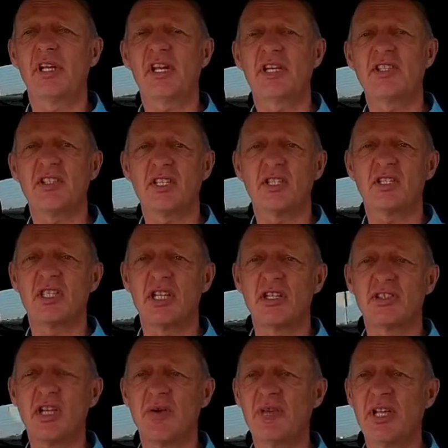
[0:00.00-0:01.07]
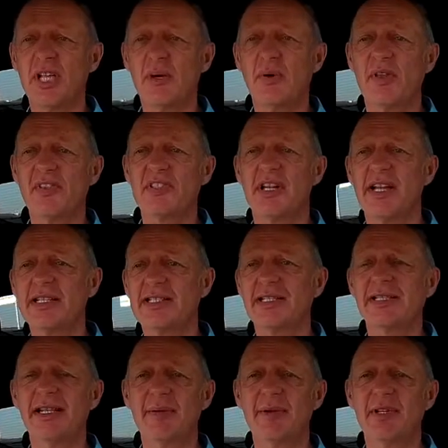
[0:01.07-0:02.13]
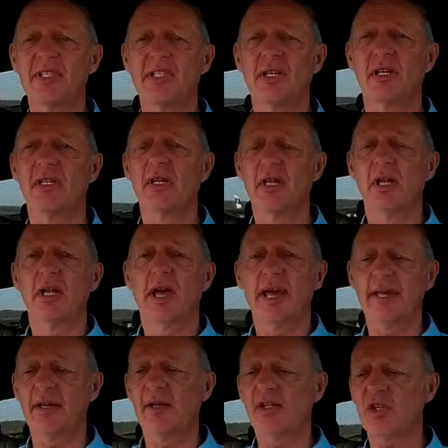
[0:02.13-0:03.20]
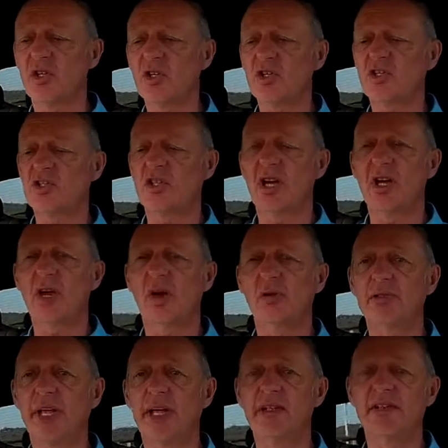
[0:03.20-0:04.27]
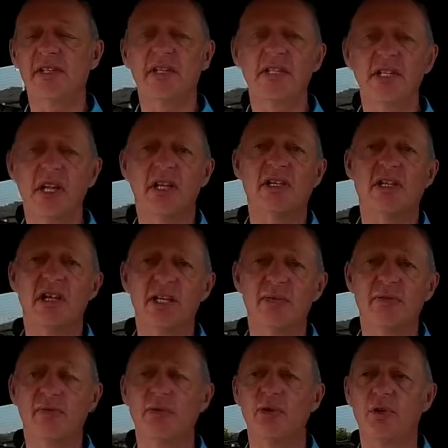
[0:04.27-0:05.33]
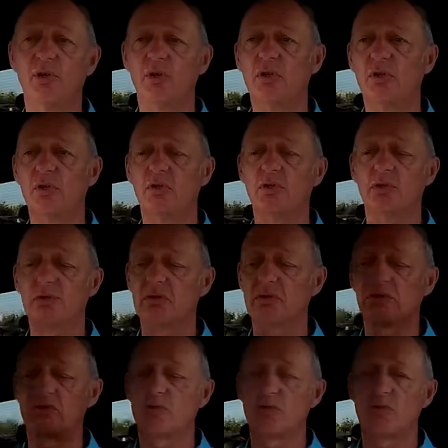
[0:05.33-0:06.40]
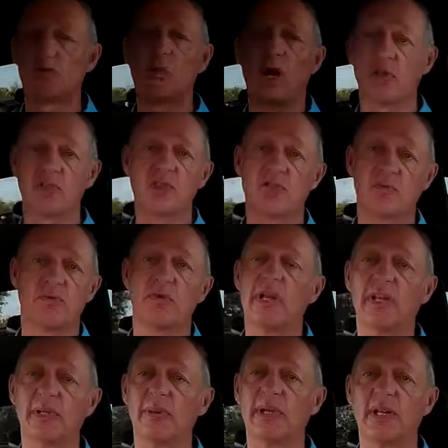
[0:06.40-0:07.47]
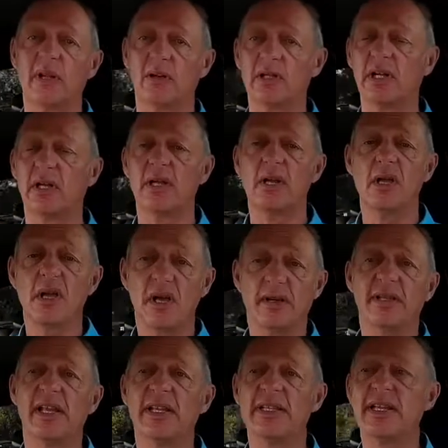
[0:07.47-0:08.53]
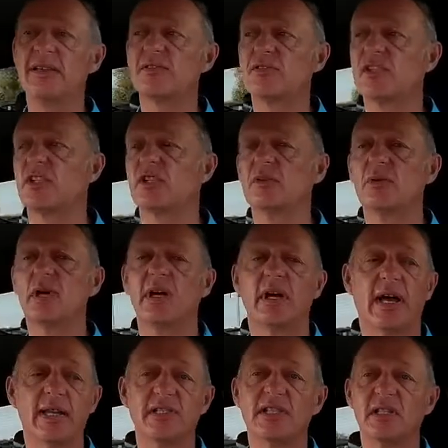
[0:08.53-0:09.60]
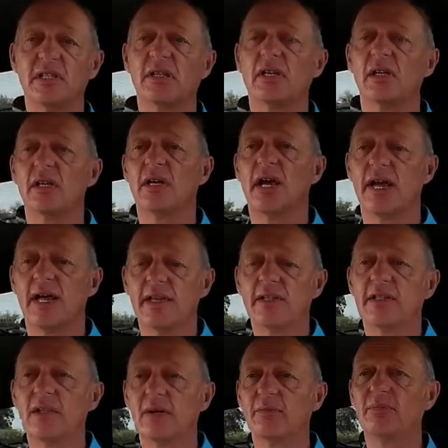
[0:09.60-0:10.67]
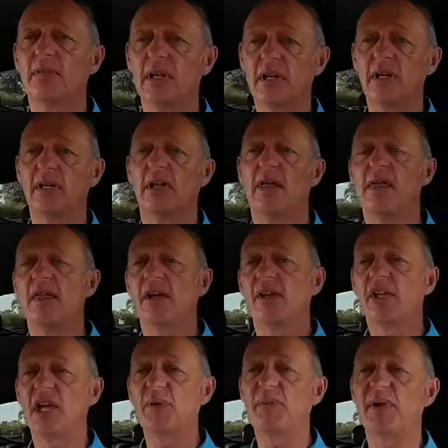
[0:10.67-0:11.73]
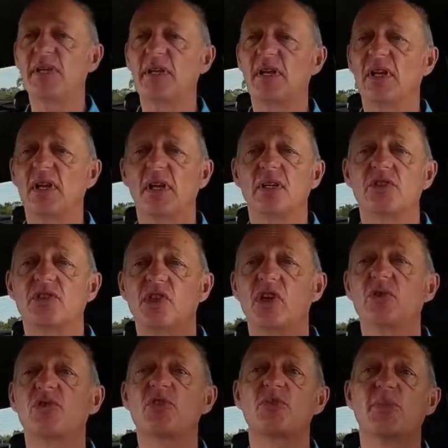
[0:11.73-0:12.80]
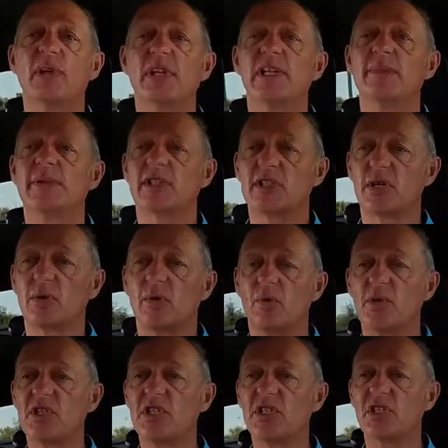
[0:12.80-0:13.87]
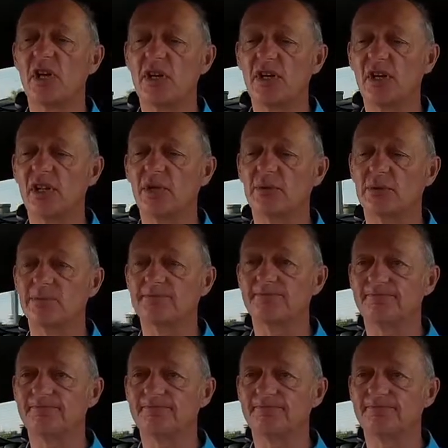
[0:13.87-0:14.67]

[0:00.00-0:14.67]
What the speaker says: get to this zone here where there's an 80 limit, and I can just hold down the key for, well, just a little bit longer, and I get it down to 80, and I'm keeping to the speed limit, which is kind of cool.